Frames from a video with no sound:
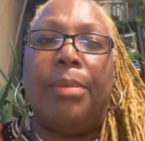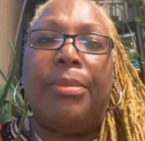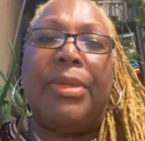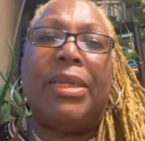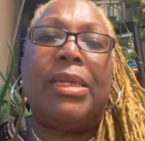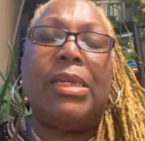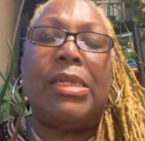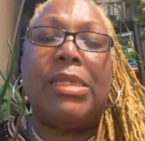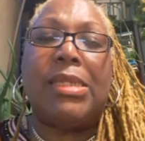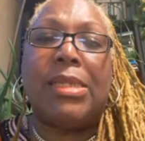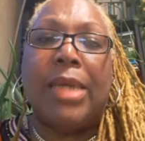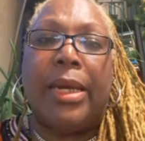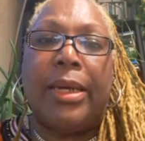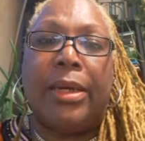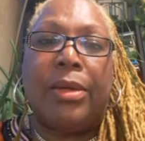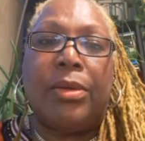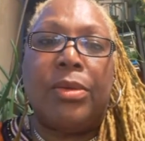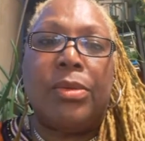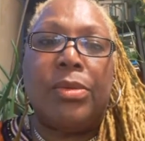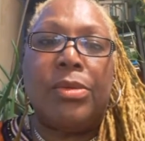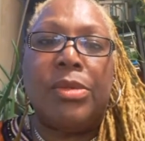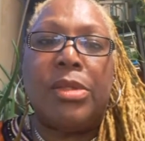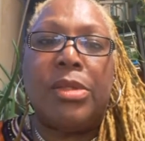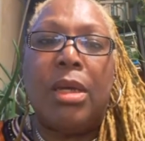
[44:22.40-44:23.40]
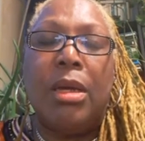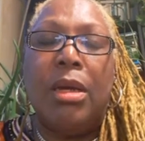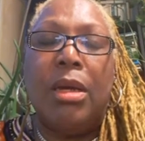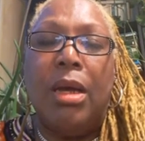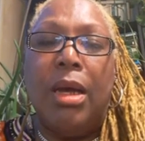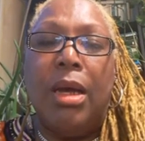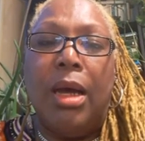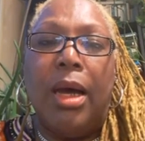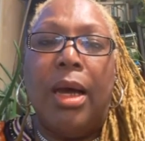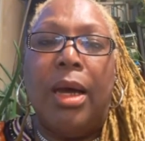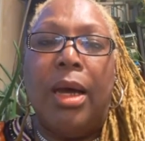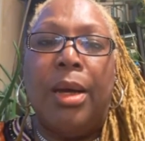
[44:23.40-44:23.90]
many cycles
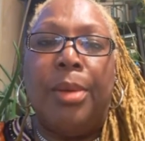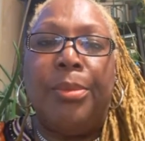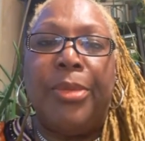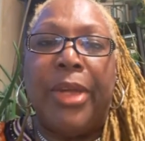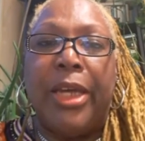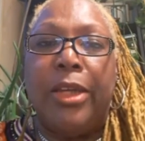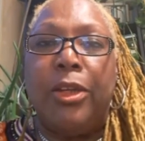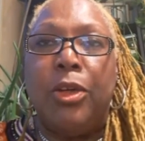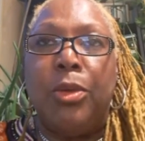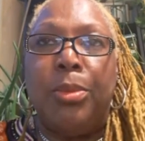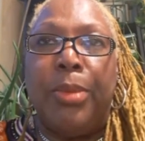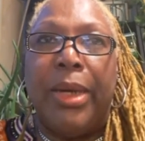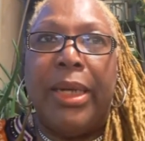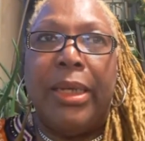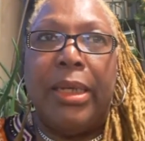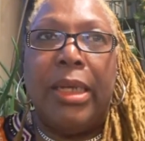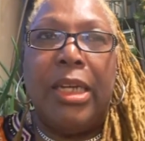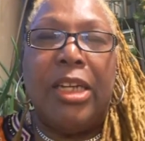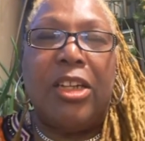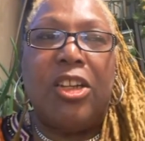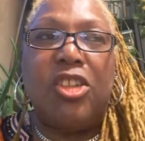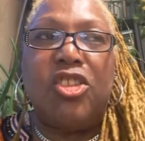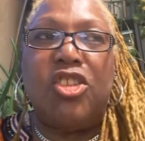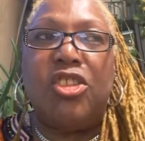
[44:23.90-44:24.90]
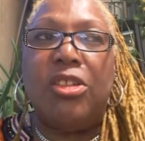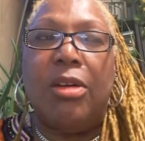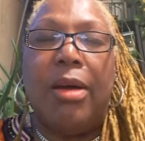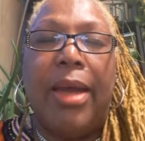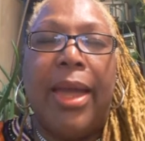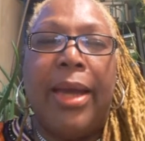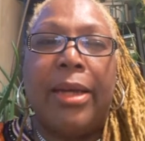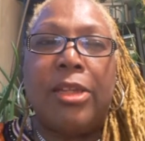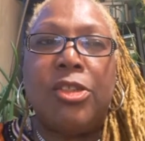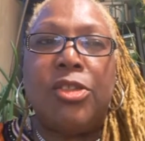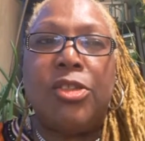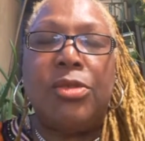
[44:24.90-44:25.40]
um, that you may need because she'll
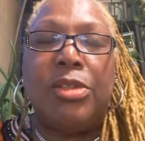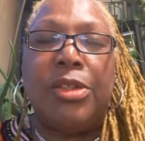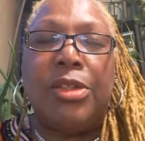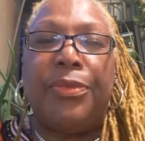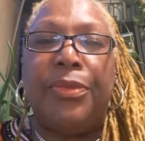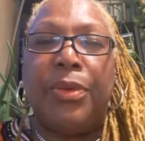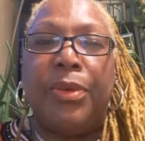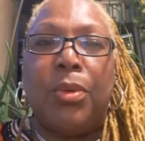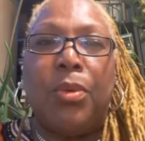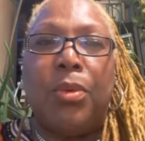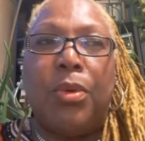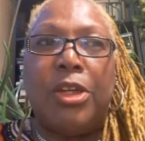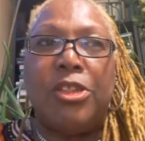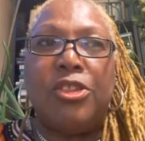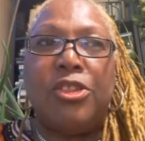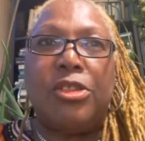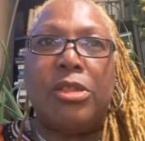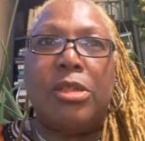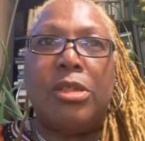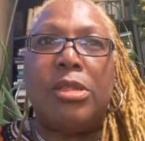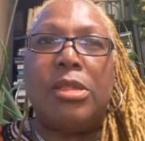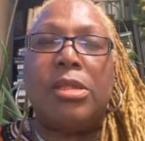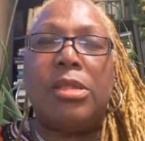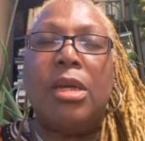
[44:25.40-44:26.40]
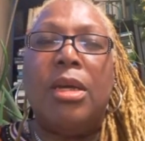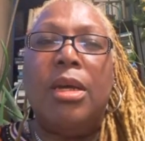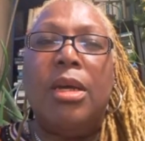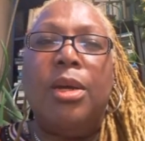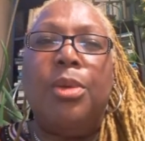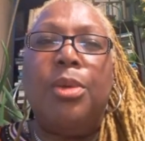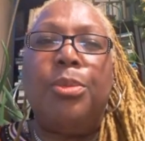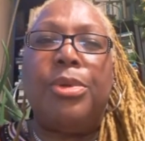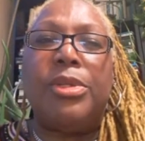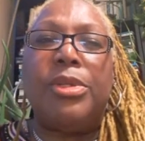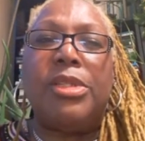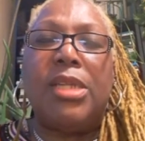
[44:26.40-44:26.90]
ask you different questions
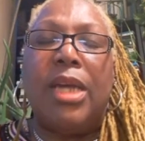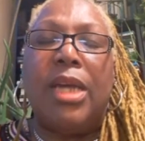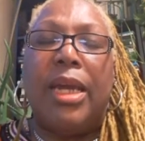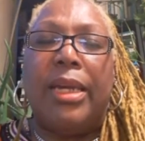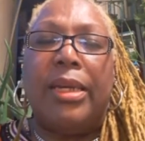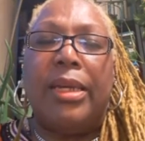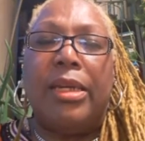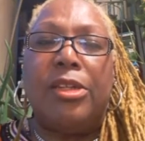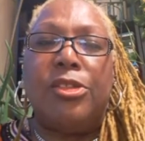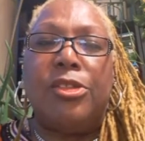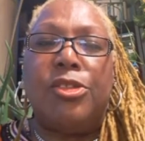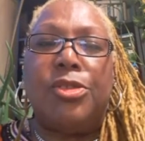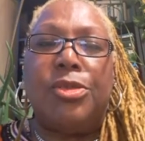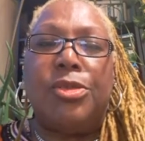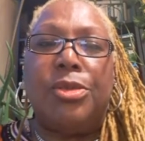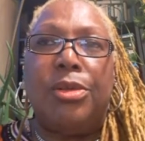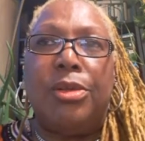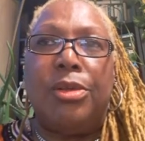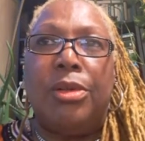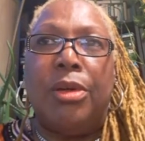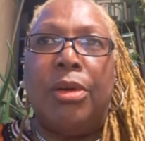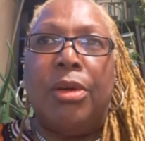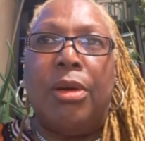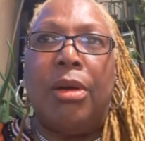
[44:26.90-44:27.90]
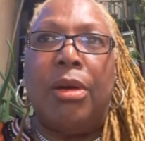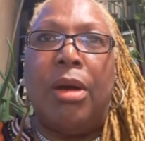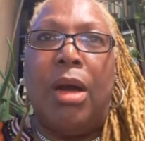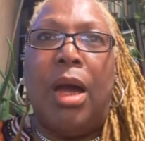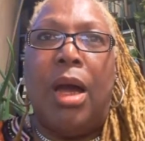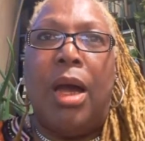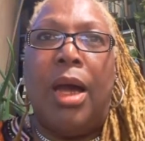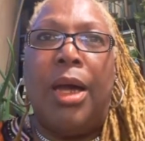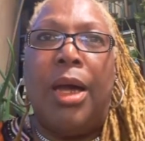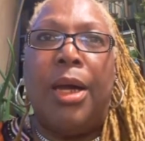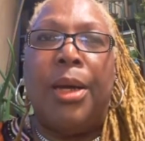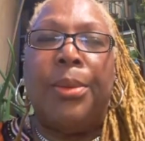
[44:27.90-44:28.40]
pertaining to your
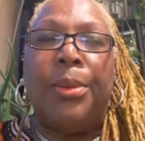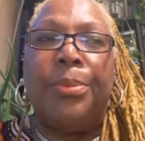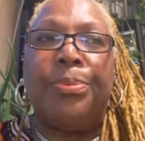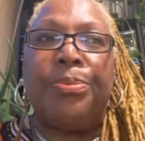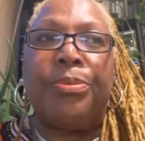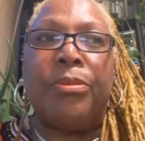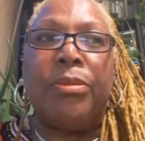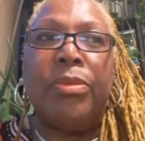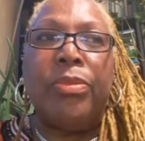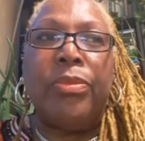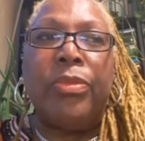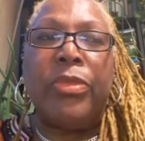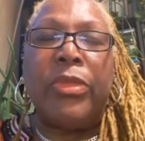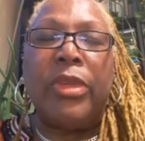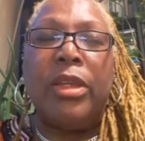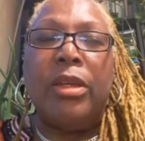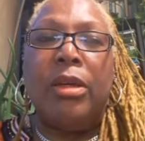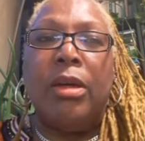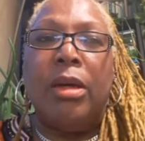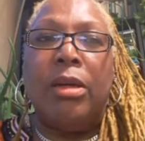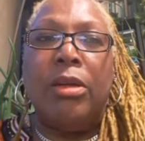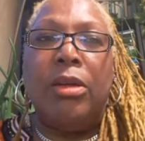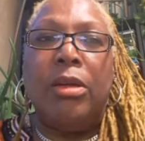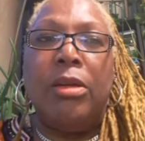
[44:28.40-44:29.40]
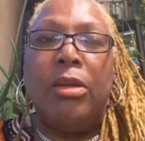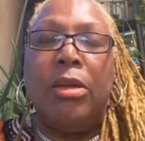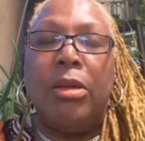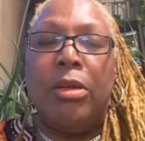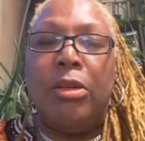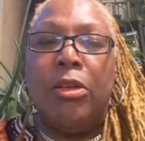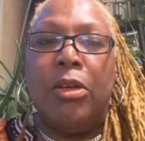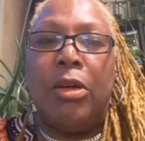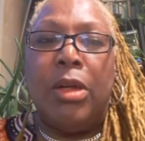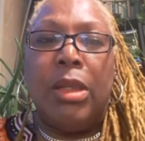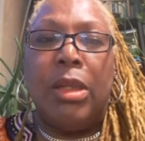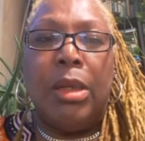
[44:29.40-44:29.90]
um, your,
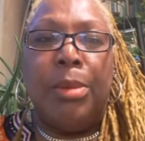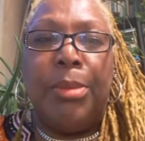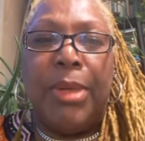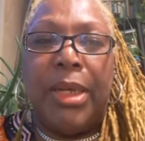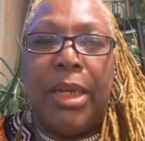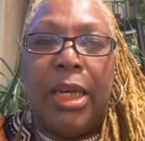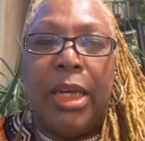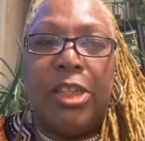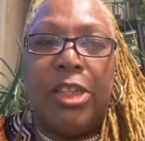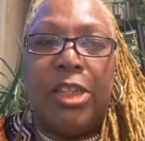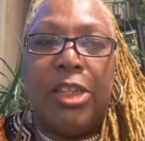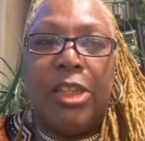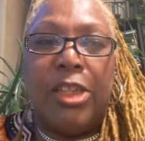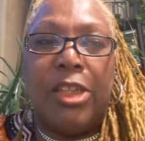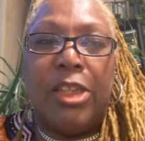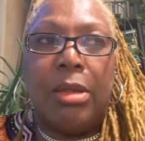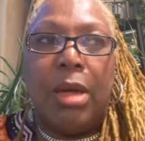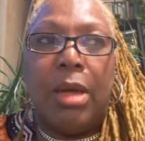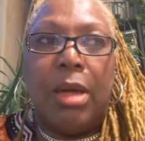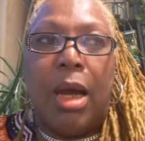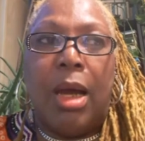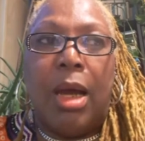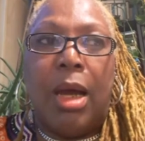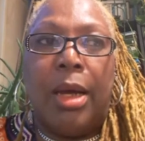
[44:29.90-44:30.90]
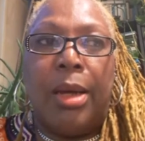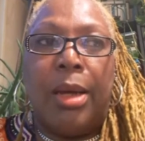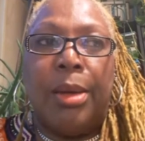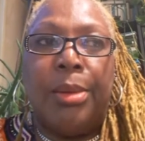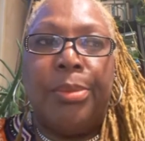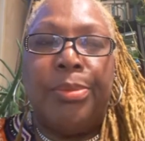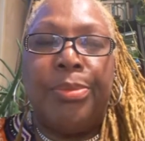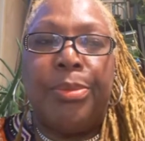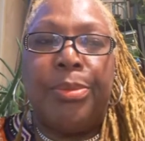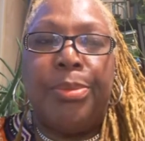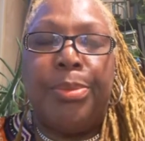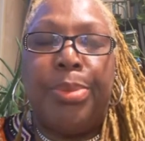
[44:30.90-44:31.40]
your elimination
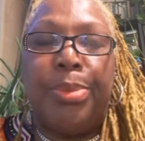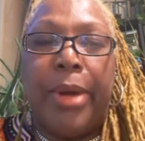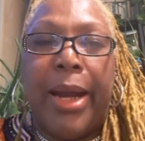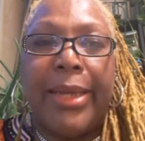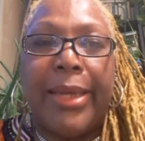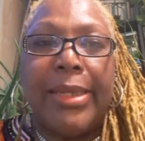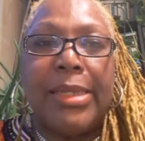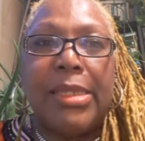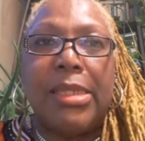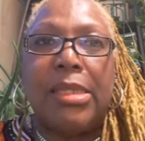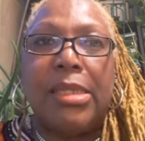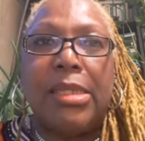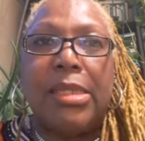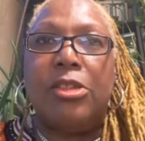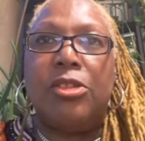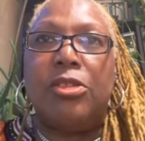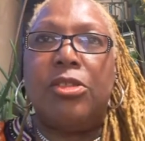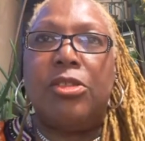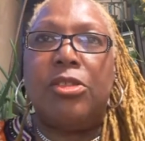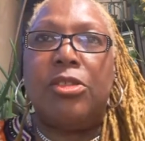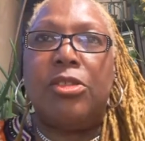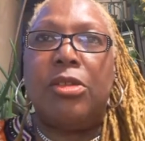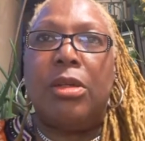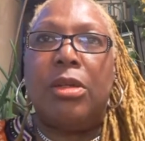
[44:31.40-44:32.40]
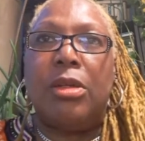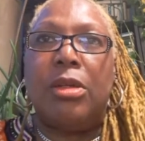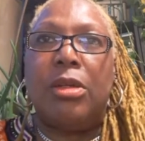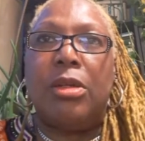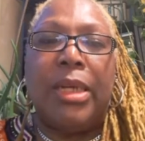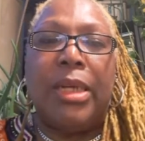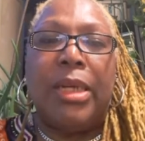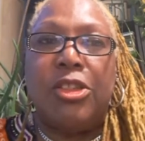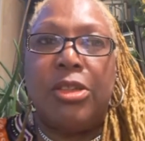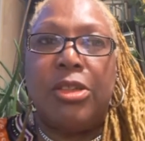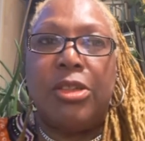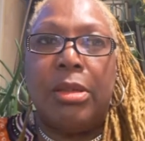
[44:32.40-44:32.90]
um, practices, your
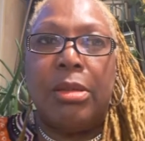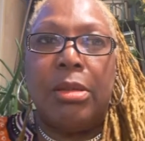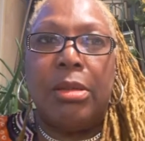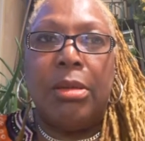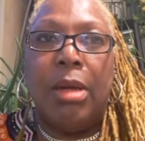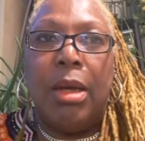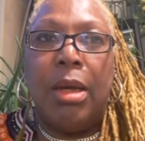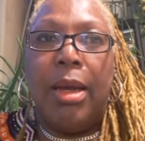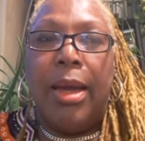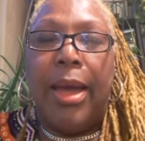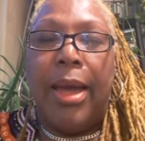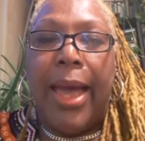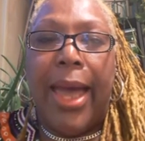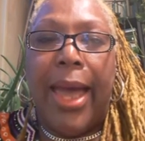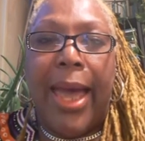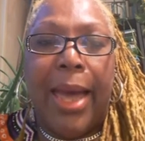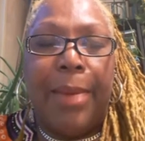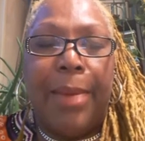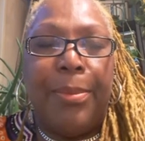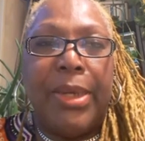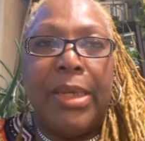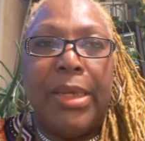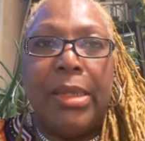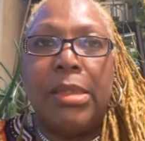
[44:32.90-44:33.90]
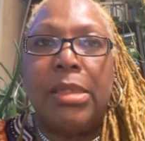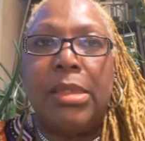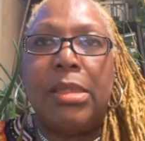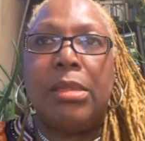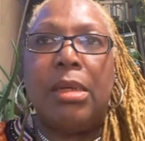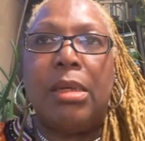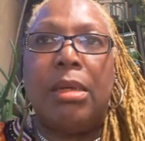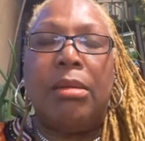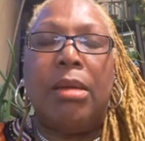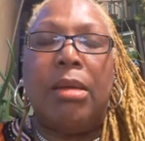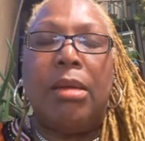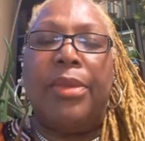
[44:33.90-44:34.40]
elimination
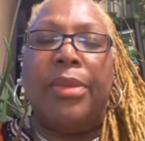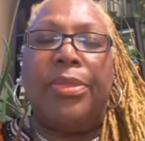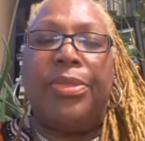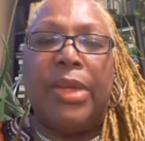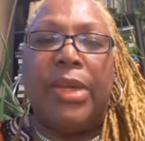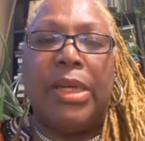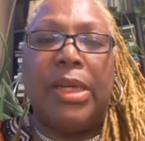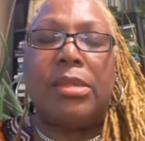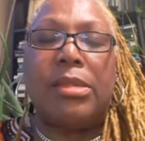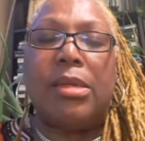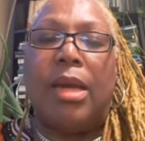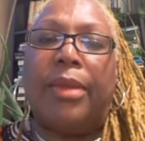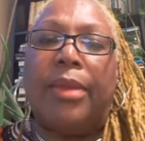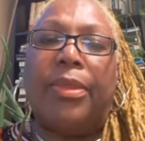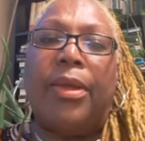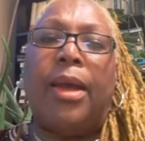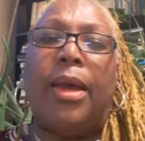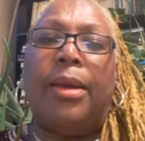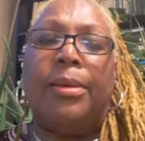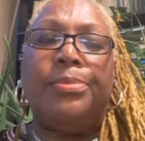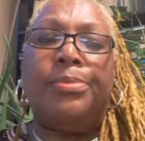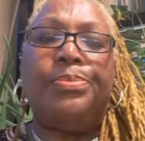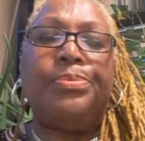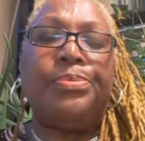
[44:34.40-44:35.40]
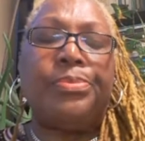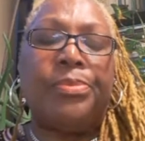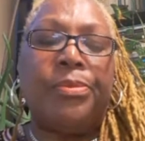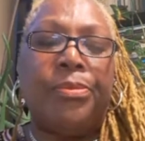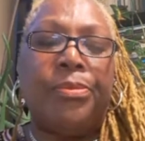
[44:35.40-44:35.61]
habits, and, and things like that.